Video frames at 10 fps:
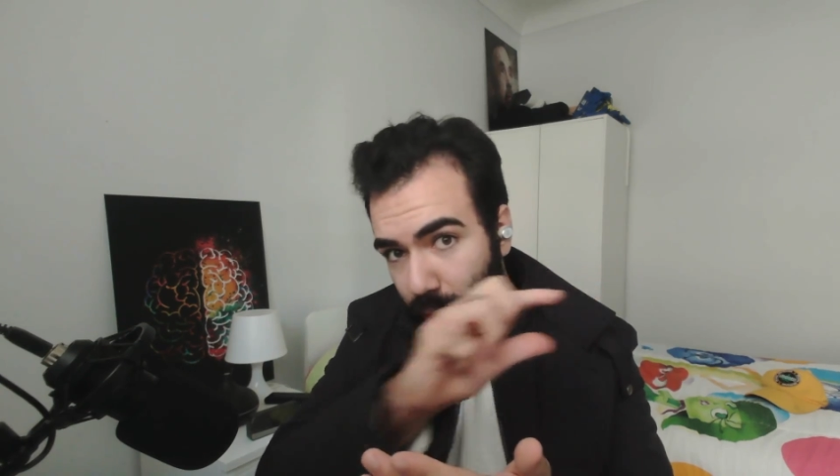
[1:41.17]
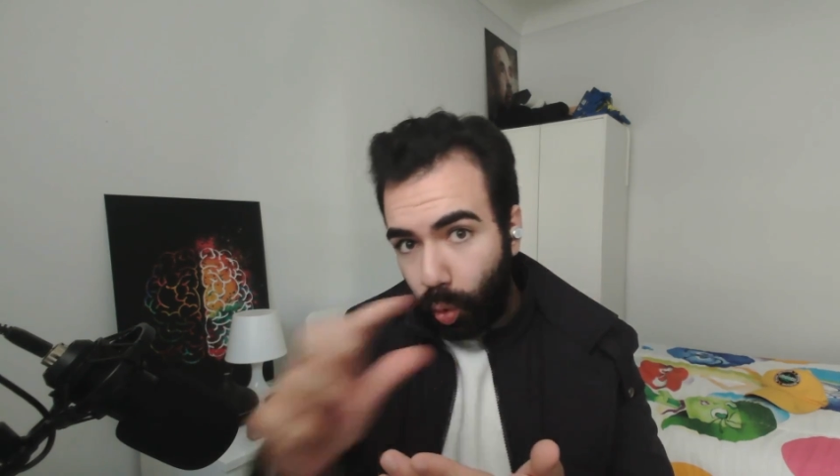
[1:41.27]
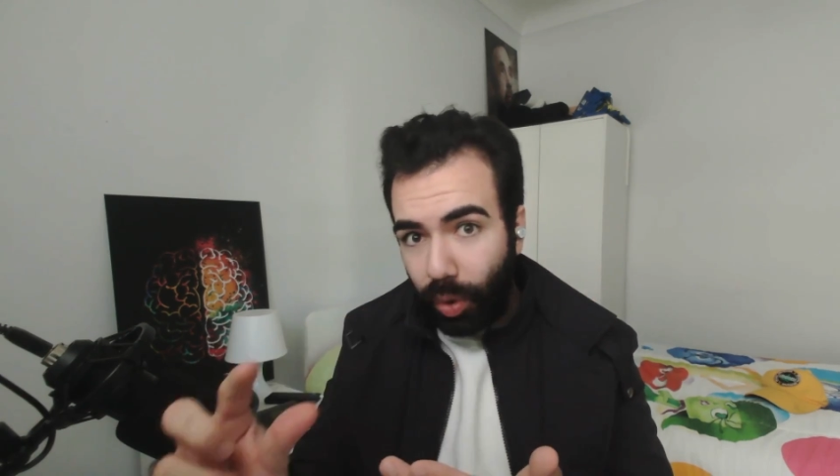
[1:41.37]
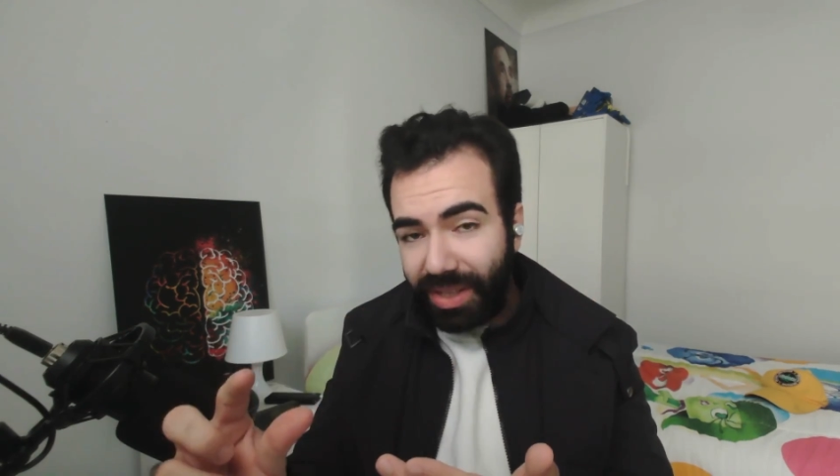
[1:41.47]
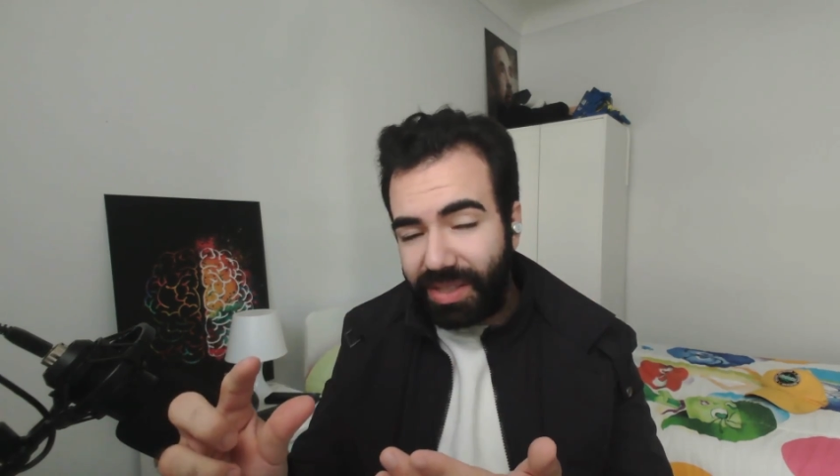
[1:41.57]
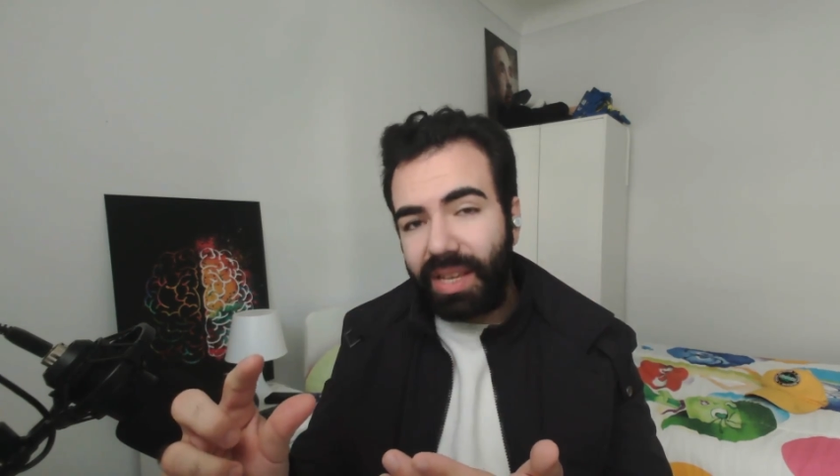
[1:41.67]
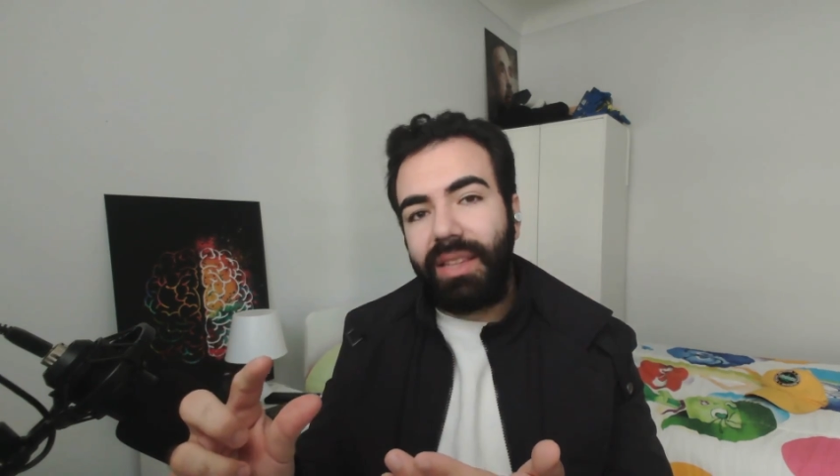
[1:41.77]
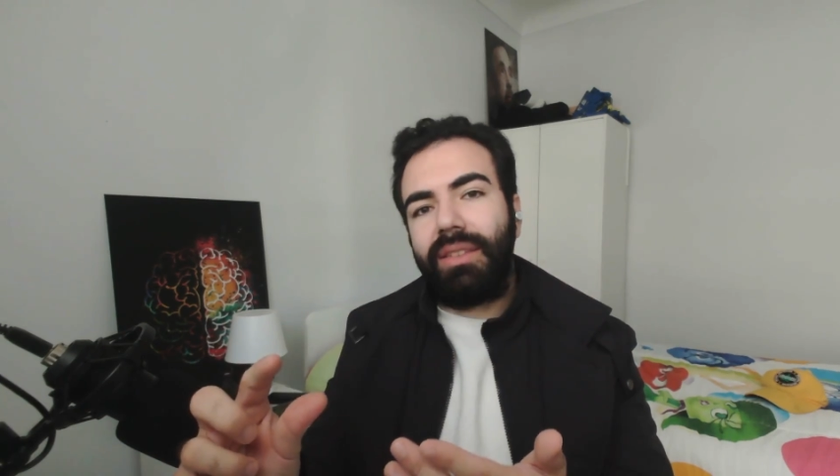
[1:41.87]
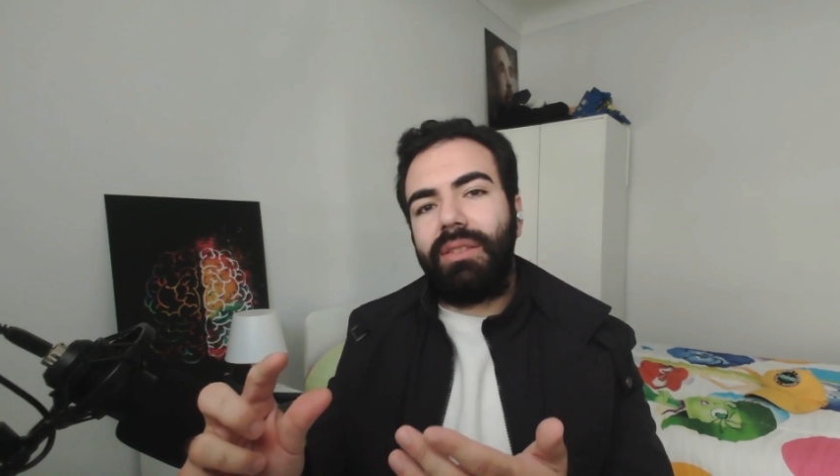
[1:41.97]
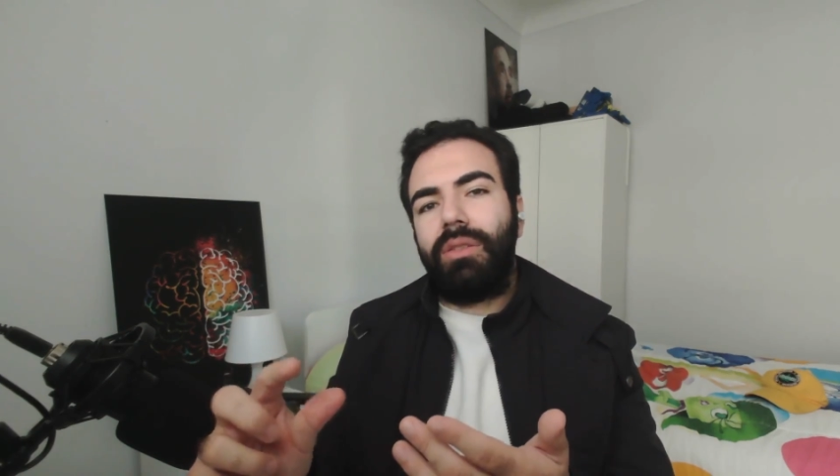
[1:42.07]
one
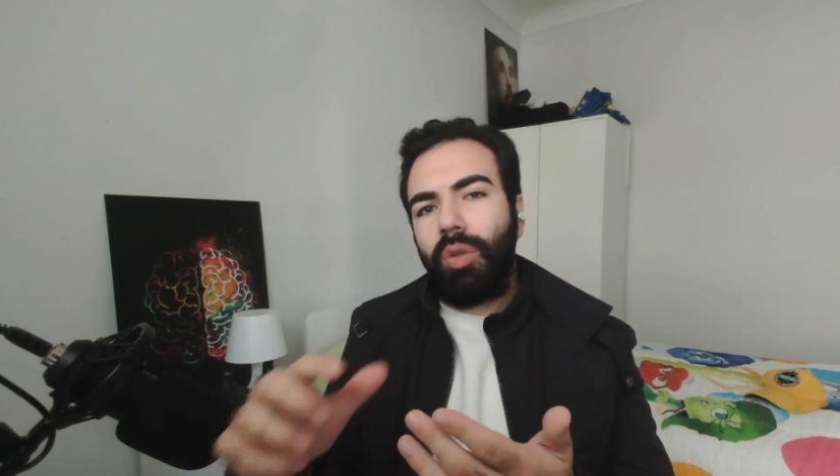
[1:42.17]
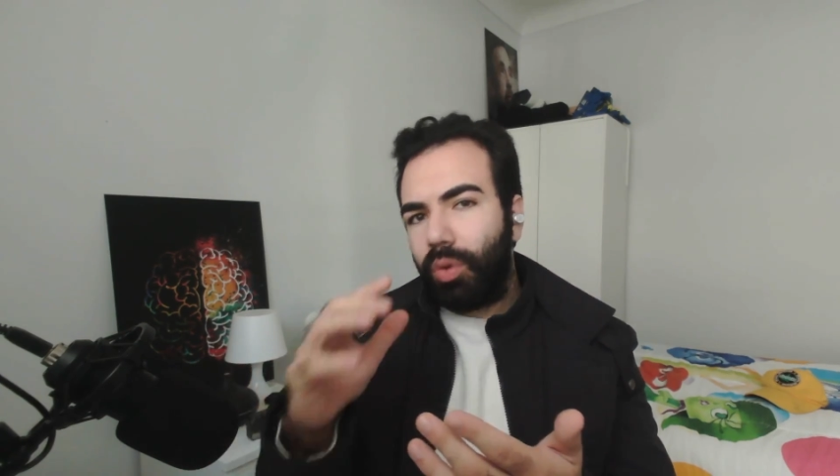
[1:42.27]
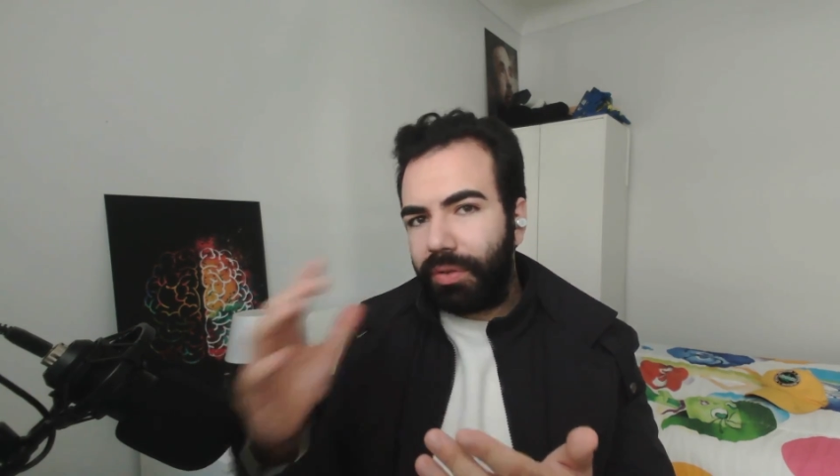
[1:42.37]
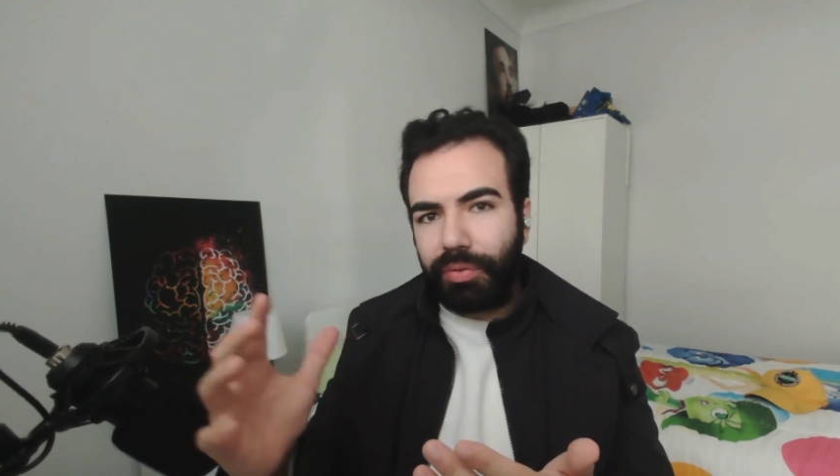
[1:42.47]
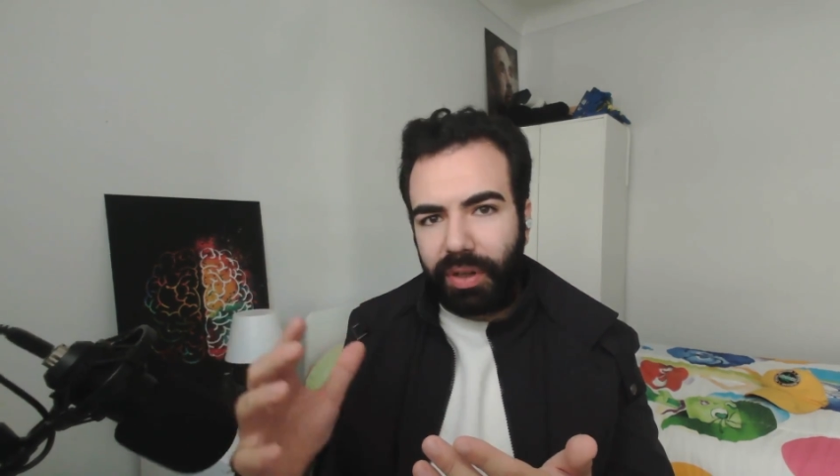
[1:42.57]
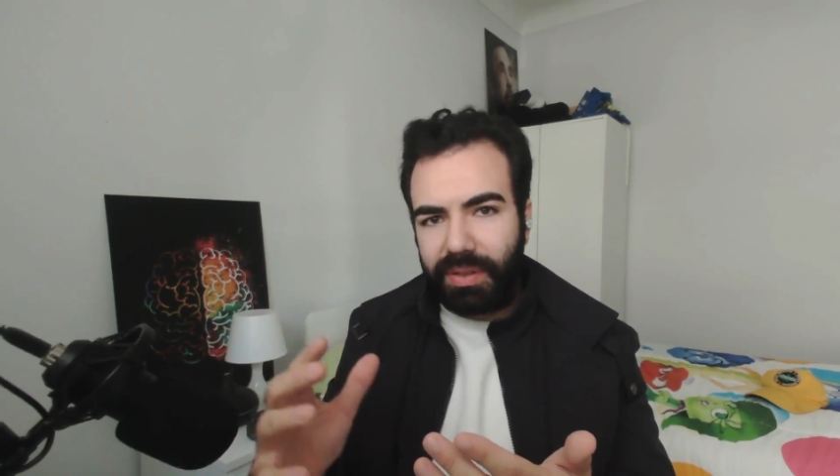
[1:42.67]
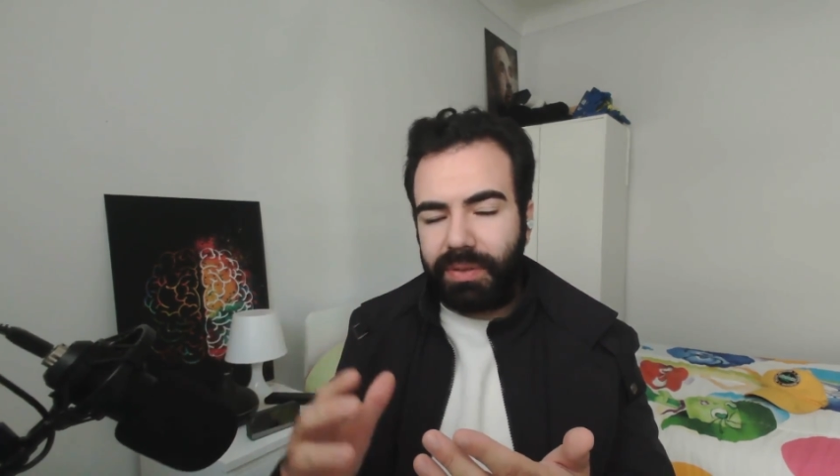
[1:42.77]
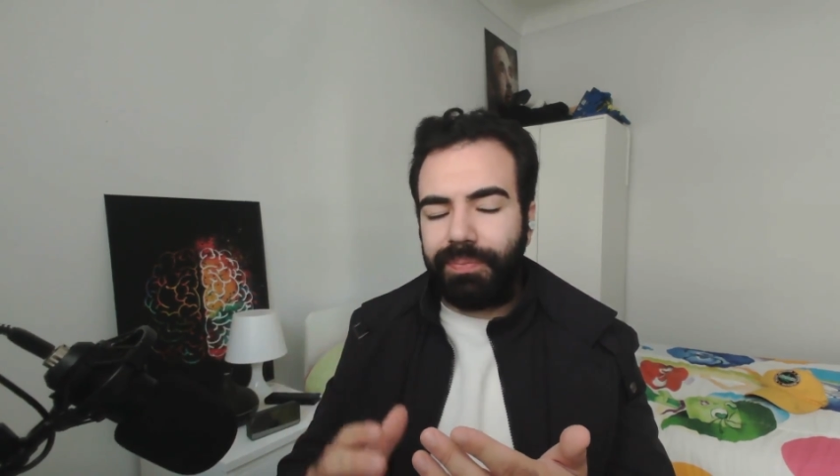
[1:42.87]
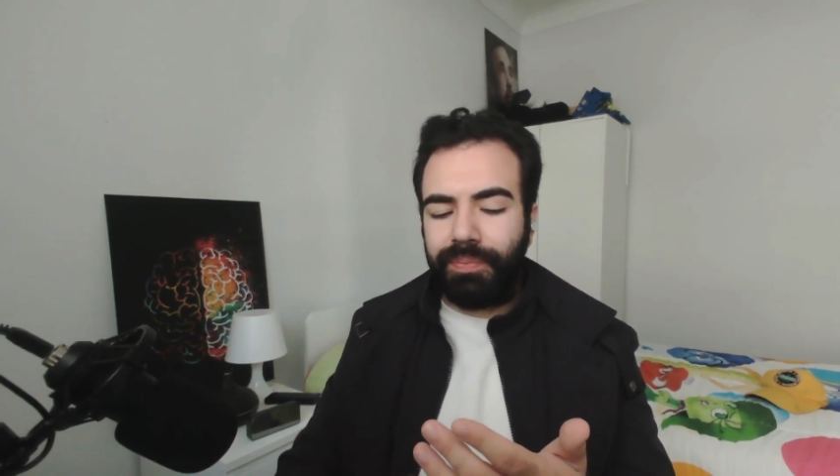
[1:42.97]
sentence, one phrase.